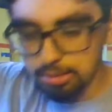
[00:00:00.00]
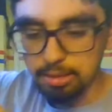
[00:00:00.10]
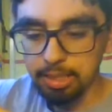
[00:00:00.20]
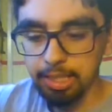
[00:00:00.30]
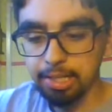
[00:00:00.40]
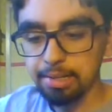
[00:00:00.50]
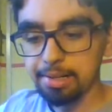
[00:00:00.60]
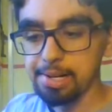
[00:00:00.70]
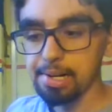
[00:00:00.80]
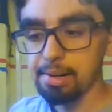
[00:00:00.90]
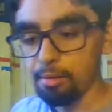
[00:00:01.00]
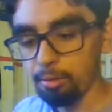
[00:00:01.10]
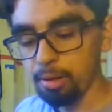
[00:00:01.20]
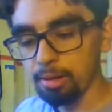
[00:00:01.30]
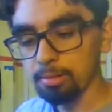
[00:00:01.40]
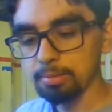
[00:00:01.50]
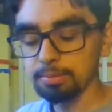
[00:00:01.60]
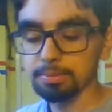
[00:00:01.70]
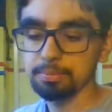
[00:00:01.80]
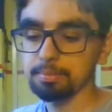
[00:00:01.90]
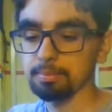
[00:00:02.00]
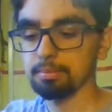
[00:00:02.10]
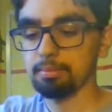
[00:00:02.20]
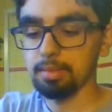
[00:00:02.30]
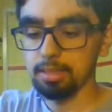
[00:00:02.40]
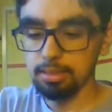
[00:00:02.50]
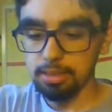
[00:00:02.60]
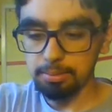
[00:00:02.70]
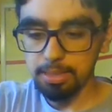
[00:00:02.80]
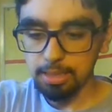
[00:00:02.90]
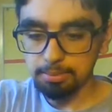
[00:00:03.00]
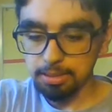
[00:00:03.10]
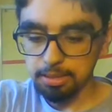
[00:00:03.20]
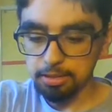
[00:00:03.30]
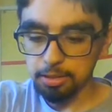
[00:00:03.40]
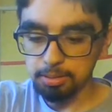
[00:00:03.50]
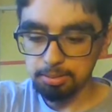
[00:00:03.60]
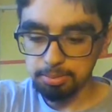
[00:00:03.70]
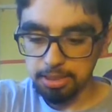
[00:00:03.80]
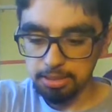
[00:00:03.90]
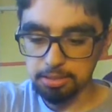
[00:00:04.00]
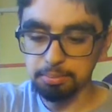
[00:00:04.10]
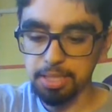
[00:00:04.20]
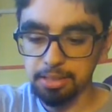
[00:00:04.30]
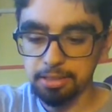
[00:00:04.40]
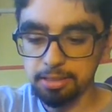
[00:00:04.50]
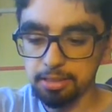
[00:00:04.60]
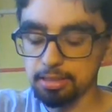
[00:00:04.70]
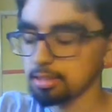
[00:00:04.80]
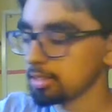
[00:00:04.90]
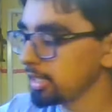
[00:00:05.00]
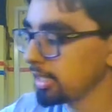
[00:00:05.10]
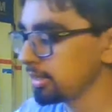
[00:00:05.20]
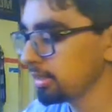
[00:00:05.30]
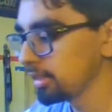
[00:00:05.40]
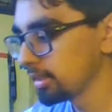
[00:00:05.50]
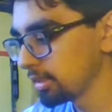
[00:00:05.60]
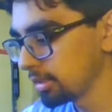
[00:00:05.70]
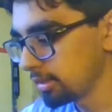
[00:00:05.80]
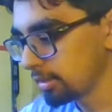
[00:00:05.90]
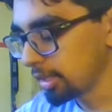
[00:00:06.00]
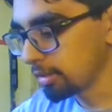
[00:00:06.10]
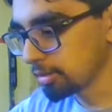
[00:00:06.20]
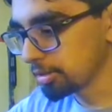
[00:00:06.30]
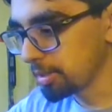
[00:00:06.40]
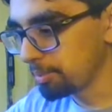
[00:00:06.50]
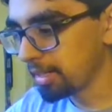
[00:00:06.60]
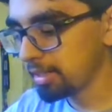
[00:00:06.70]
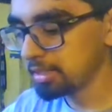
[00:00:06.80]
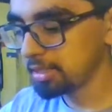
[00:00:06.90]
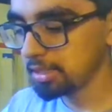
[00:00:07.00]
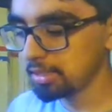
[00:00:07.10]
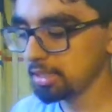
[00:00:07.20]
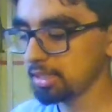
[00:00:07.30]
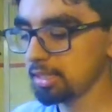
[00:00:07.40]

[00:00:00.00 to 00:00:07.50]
Yeah, well, sometimes the aluminum shocks are better because they don't strip out as easy.